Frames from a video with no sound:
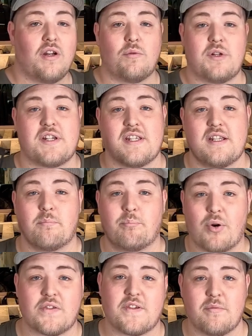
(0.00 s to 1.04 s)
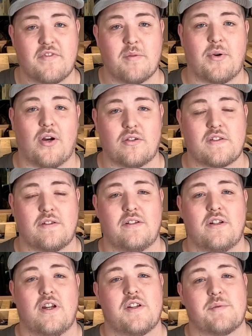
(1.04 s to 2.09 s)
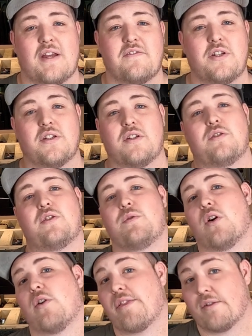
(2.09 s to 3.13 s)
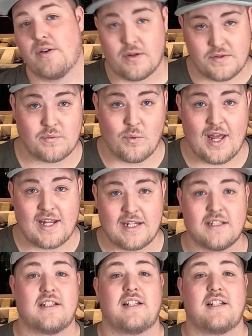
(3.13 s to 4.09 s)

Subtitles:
which is in the bottom of the box. So whatever you do, do not throw those away